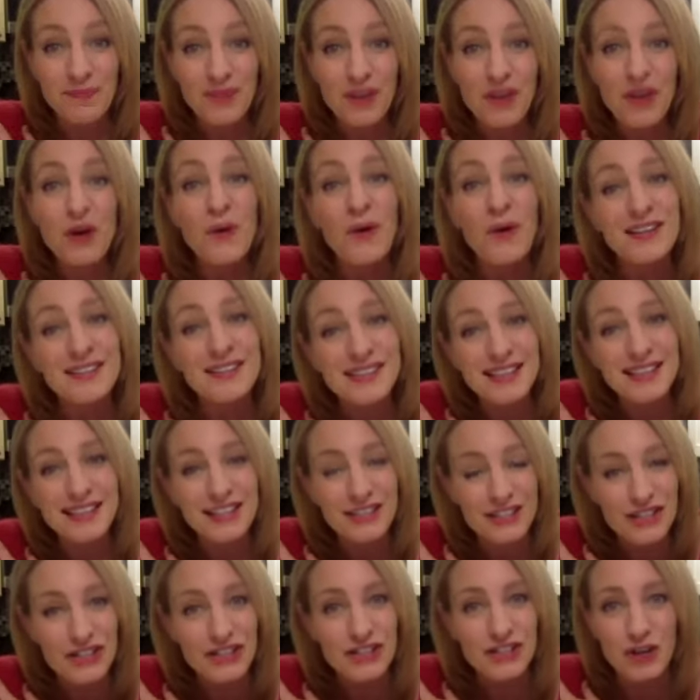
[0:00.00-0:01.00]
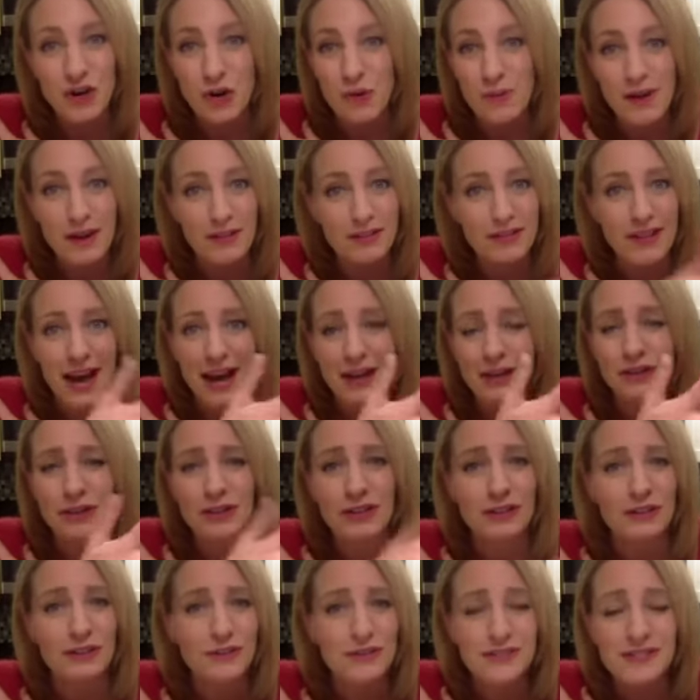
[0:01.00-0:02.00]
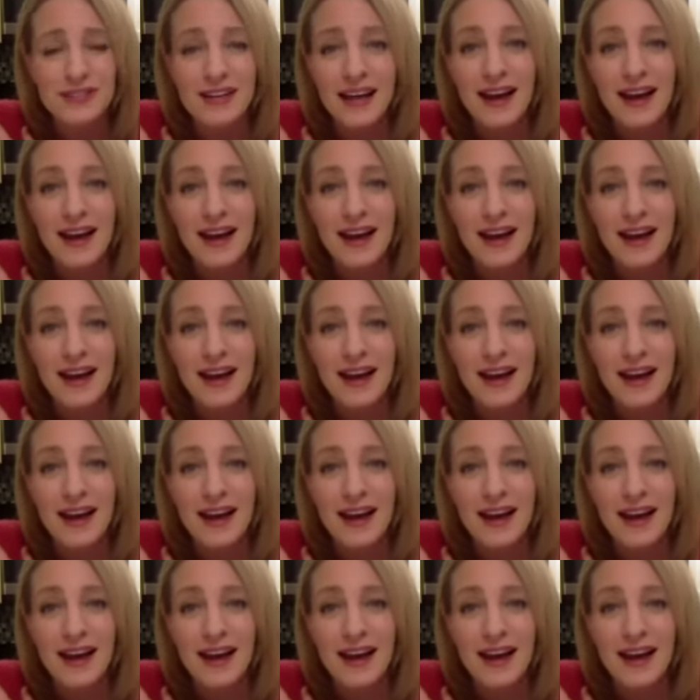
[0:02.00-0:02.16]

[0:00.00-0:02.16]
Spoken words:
Quarantine Kitchen show about that. You could use